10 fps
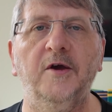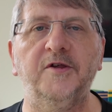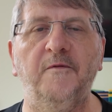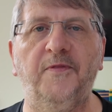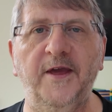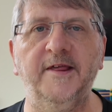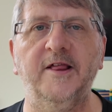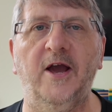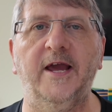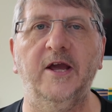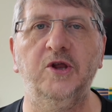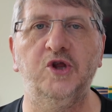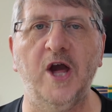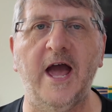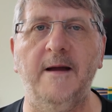So things like
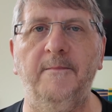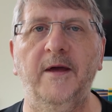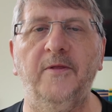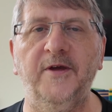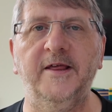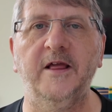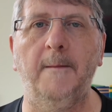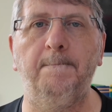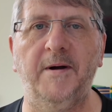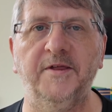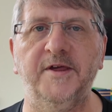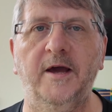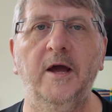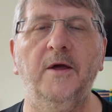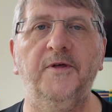jam, things like
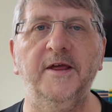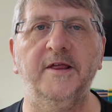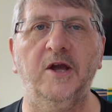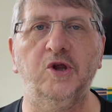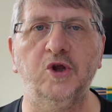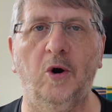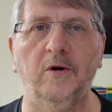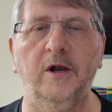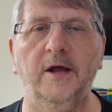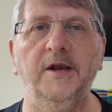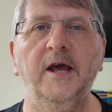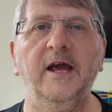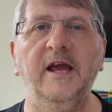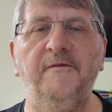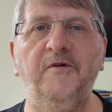butter, things like chocolate.
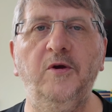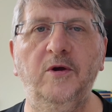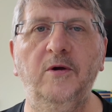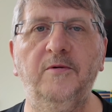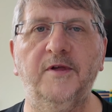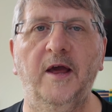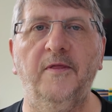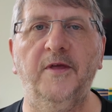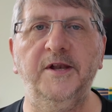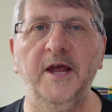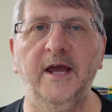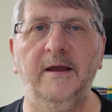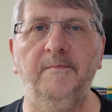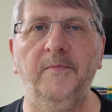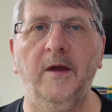If you use the
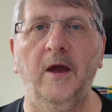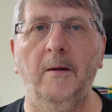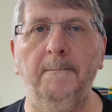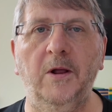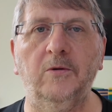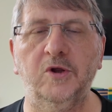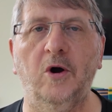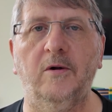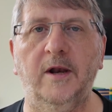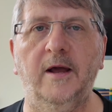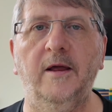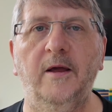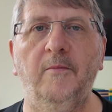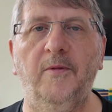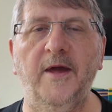name milk chocolate,
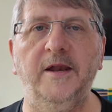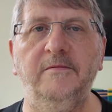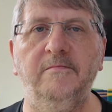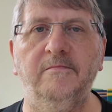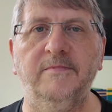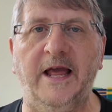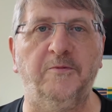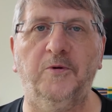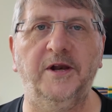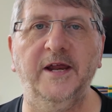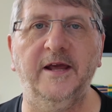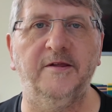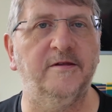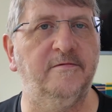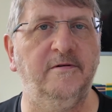well then that's what it
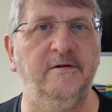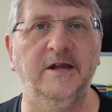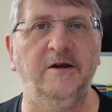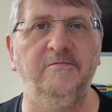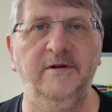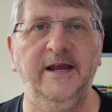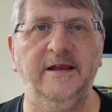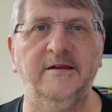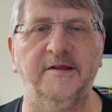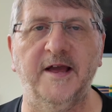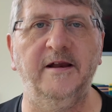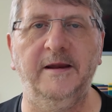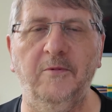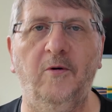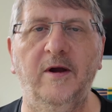is. You don't need to say
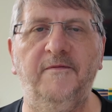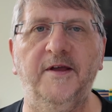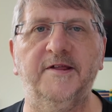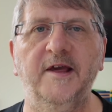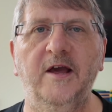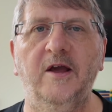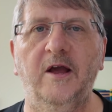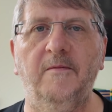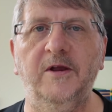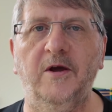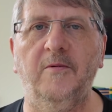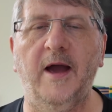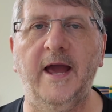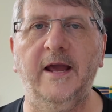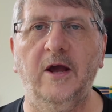any more. If it's
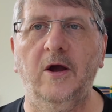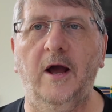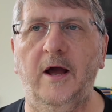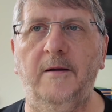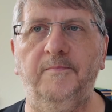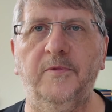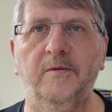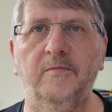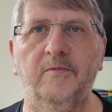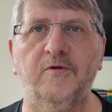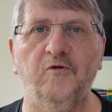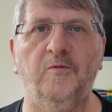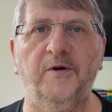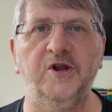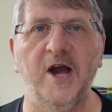a
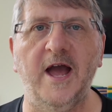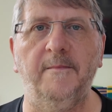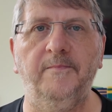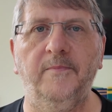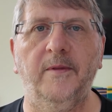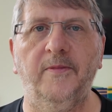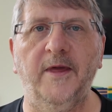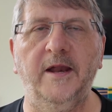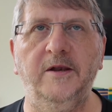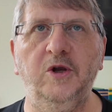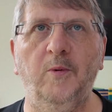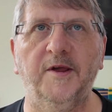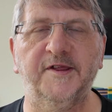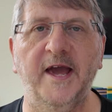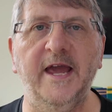strawberry jam, then you are
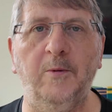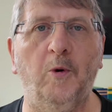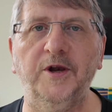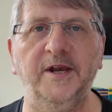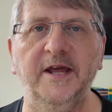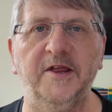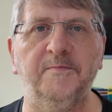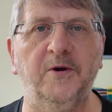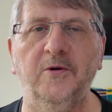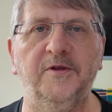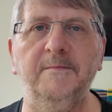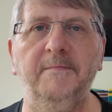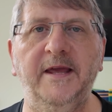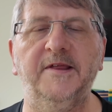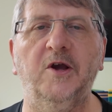saying what it is because it
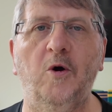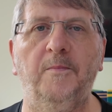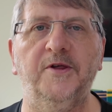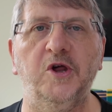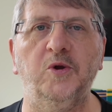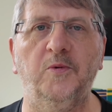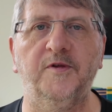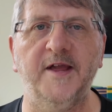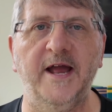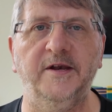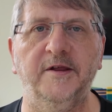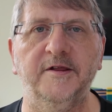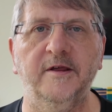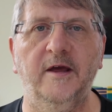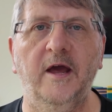meets the compositional
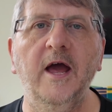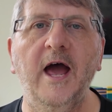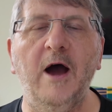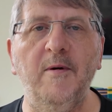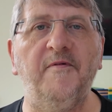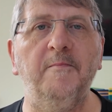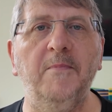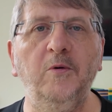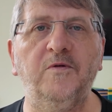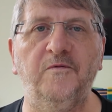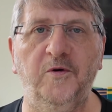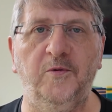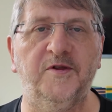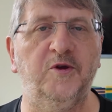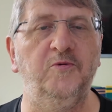standards. However, most
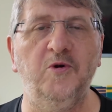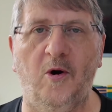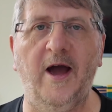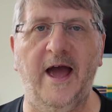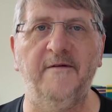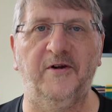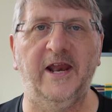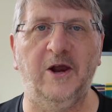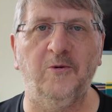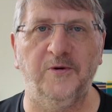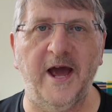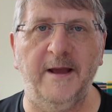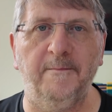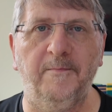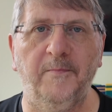foods do not have a legal name.